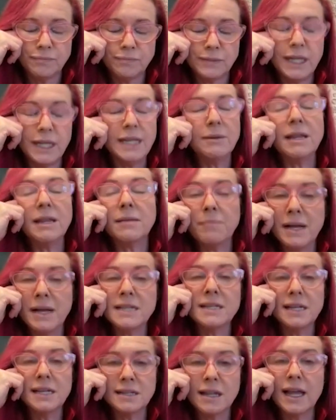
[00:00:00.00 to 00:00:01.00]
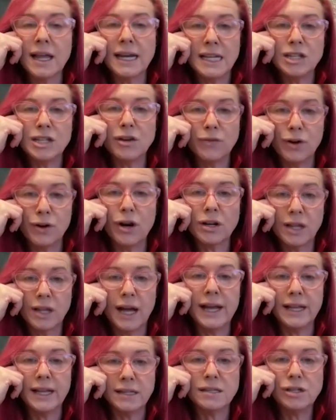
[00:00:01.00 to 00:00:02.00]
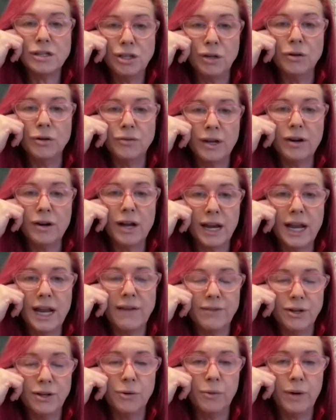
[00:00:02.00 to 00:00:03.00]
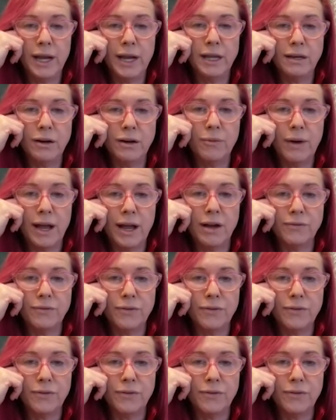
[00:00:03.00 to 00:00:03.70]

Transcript: it makes things a lot easier for our clients too. They're not having to wait around